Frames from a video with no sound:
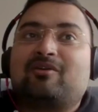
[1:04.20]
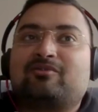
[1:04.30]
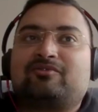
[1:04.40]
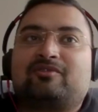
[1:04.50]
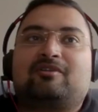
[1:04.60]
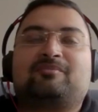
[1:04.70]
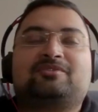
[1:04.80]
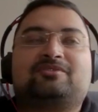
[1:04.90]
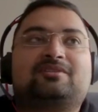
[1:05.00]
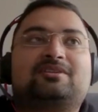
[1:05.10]
out for
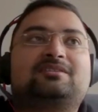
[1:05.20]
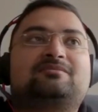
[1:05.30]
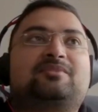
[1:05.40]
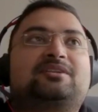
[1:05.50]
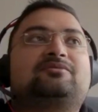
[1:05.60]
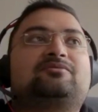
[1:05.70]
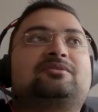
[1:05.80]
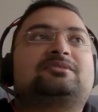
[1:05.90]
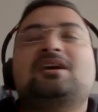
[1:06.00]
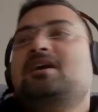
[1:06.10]
opportunities, but it
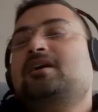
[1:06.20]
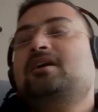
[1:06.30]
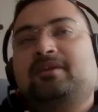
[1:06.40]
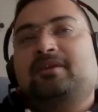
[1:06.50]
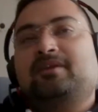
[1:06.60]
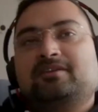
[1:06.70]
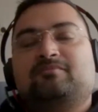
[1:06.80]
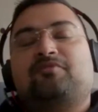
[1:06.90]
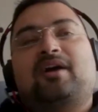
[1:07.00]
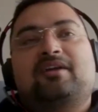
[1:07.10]
was because my
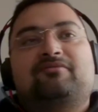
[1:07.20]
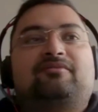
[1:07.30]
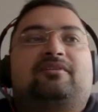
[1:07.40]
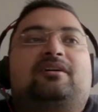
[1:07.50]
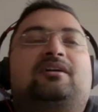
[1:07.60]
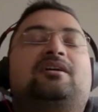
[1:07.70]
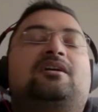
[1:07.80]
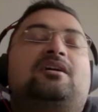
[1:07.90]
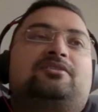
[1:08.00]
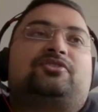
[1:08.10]
wife,
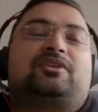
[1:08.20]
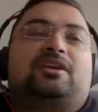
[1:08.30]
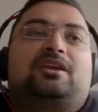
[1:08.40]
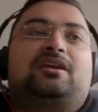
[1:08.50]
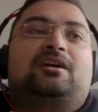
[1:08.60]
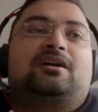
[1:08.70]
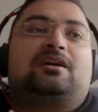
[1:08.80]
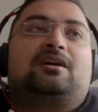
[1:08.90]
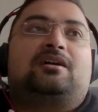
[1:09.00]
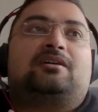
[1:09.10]
she
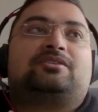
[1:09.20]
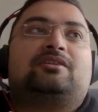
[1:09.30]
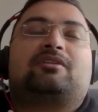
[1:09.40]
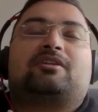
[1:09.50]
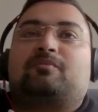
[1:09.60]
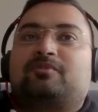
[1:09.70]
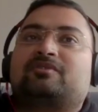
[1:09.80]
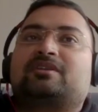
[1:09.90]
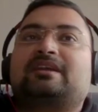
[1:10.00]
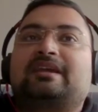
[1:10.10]
got an
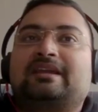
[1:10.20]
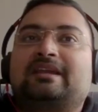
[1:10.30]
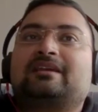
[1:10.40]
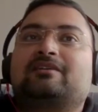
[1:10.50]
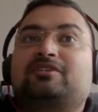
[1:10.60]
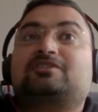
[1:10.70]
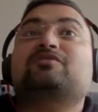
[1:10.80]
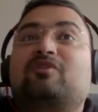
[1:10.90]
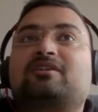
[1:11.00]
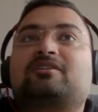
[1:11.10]
opportunity in here which she
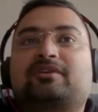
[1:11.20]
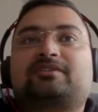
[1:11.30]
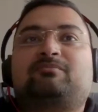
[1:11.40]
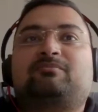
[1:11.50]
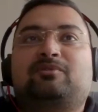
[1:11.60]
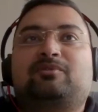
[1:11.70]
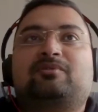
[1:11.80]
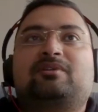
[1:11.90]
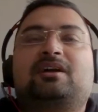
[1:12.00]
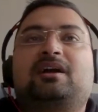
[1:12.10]
wanted to explore.
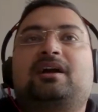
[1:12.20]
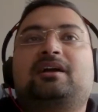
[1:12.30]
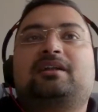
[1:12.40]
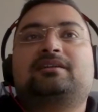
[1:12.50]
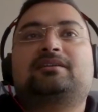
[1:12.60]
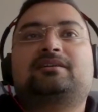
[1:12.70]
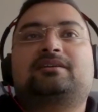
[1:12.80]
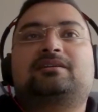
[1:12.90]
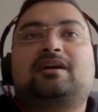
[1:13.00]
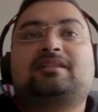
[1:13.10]
And
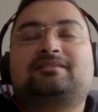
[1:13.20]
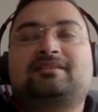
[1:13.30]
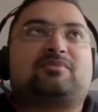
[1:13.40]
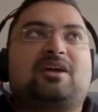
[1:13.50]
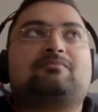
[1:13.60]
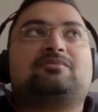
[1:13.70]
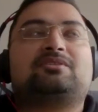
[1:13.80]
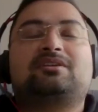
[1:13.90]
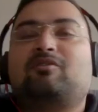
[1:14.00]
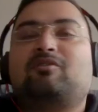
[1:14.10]
at the same time,
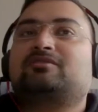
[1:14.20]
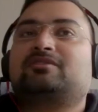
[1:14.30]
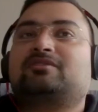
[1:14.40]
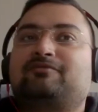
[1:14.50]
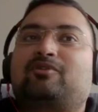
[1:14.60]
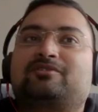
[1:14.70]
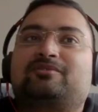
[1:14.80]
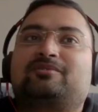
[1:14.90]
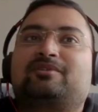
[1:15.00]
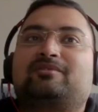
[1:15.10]
she also didn't want to,
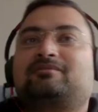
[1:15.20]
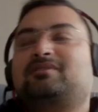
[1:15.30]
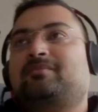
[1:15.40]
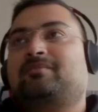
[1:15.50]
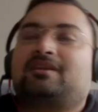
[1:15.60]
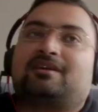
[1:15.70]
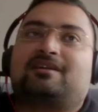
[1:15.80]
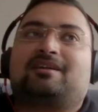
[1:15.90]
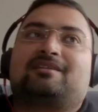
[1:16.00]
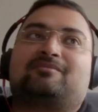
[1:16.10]
come in
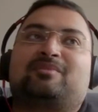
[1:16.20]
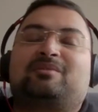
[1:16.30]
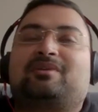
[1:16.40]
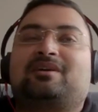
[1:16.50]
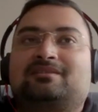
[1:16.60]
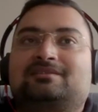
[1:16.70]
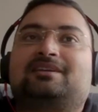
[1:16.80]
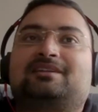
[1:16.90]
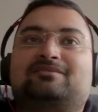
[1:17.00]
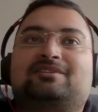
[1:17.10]
here and be by
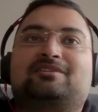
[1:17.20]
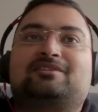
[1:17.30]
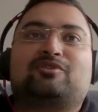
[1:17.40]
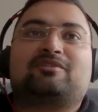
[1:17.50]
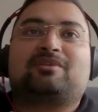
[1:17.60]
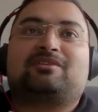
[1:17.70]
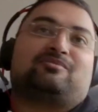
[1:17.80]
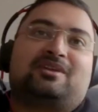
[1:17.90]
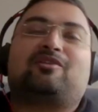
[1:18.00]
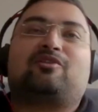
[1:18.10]
herself. She wanted me to
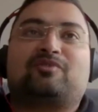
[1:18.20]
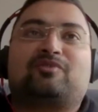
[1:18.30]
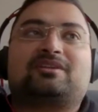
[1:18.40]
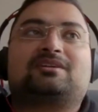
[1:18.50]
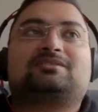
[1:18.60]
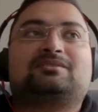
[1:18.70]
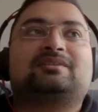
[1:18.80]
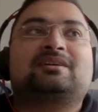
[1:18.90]
be along with her. So